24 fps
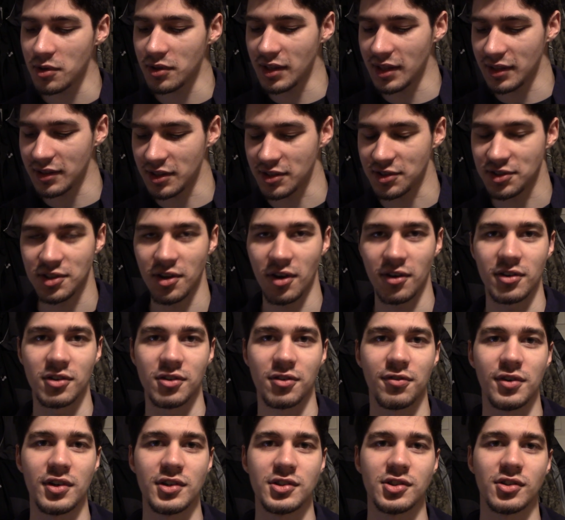this song
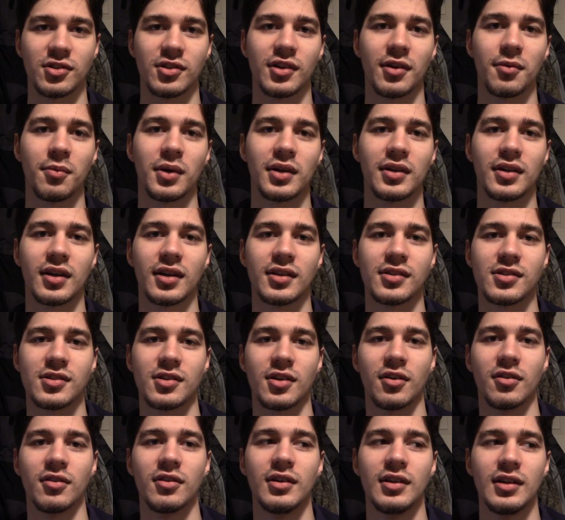is featured and whatnot.
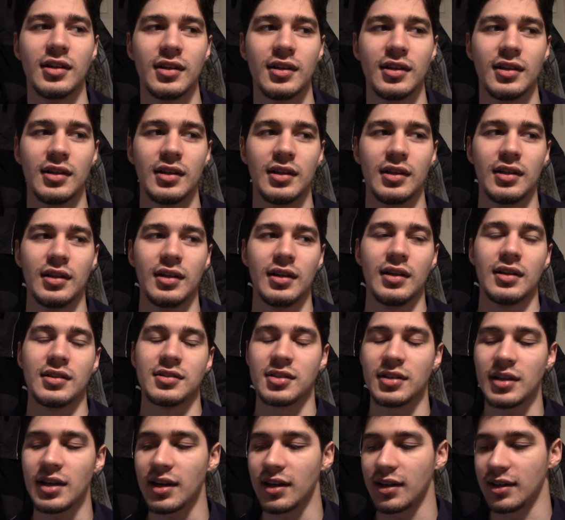So
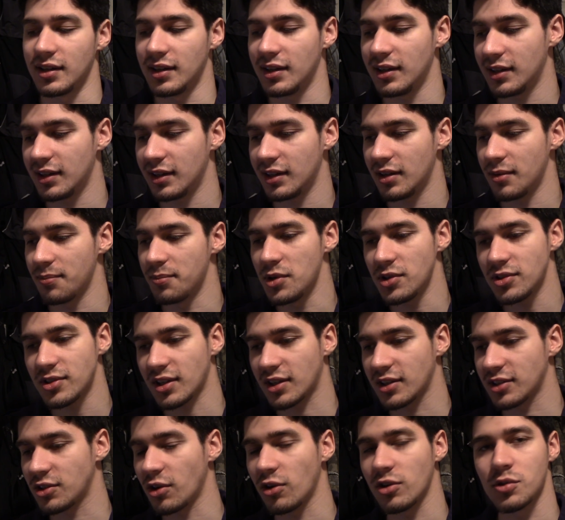yeah,
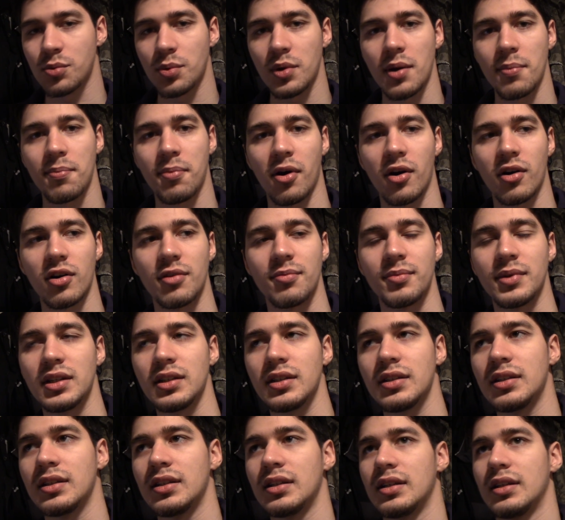music has always been a part of
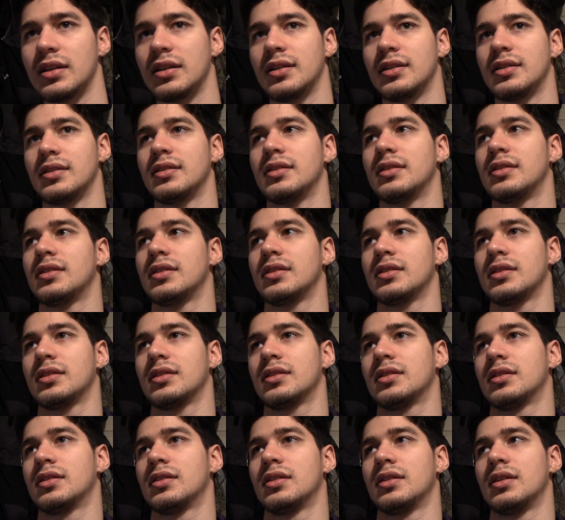me, and you
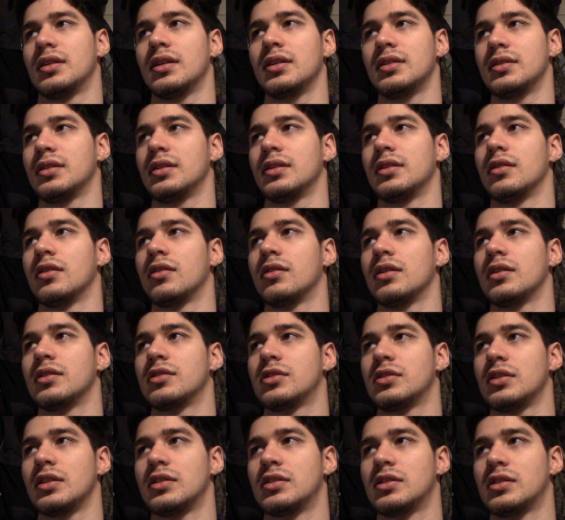know,
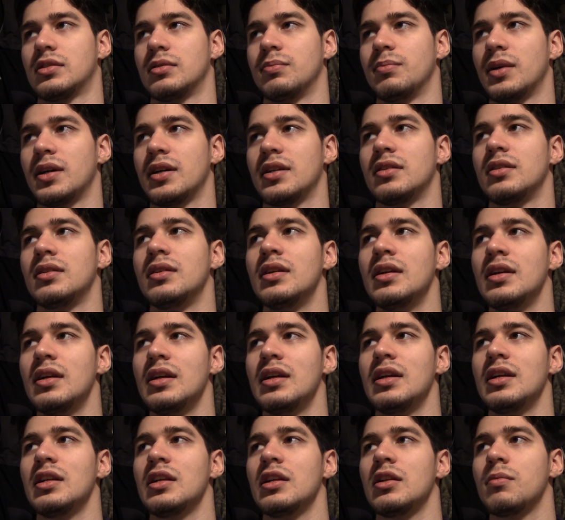it's my
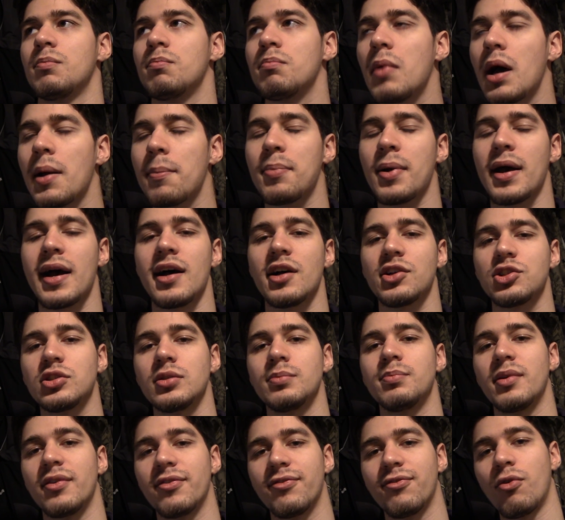
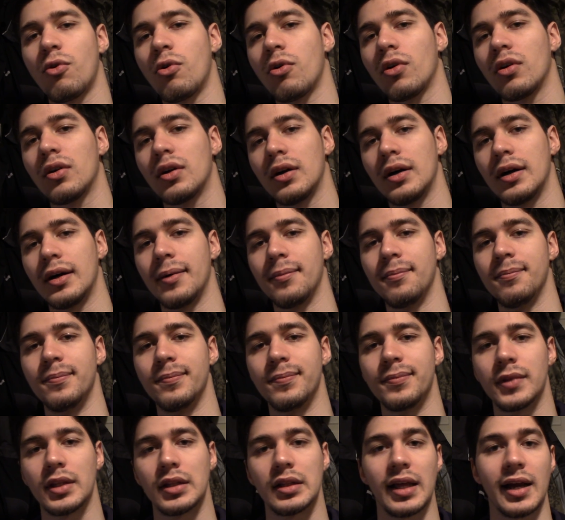passion before
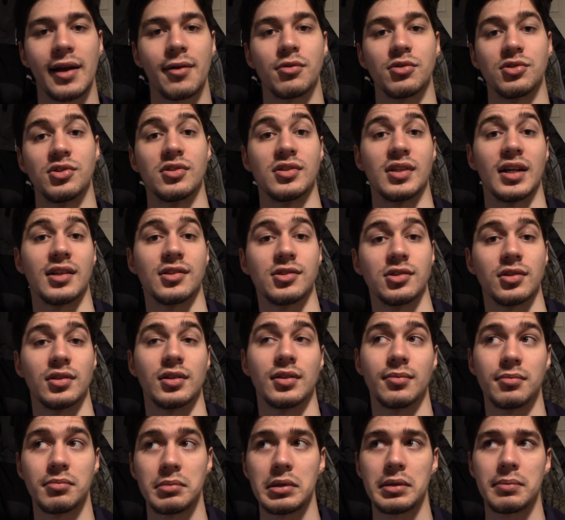languages.
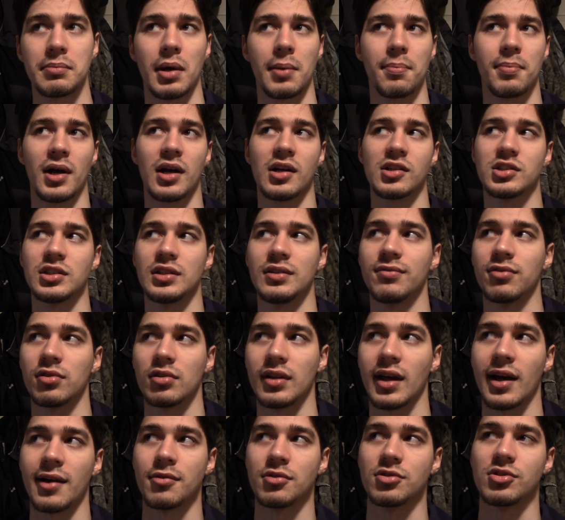Actually, my passion for
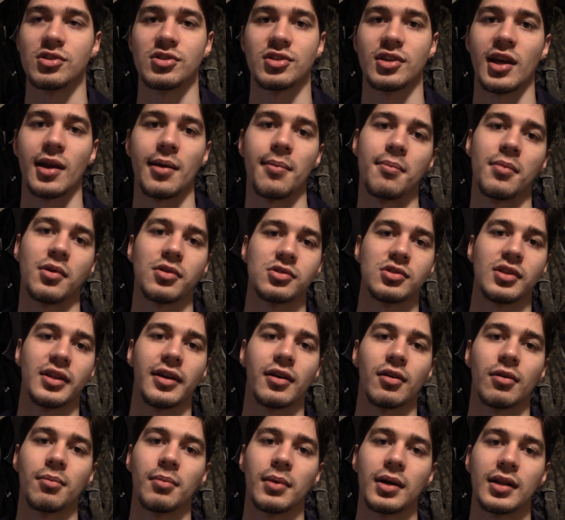languages came much
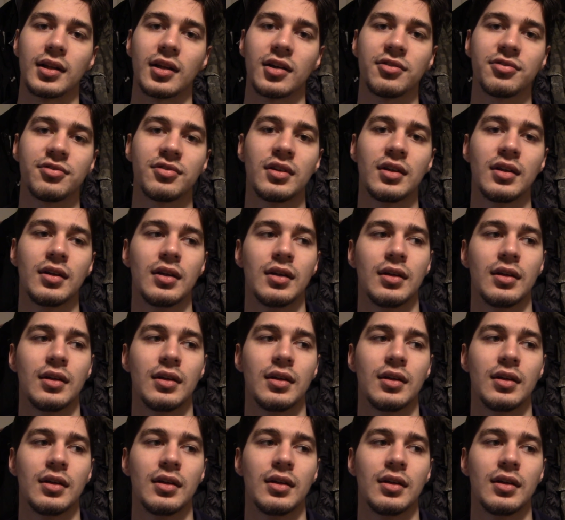later in my life.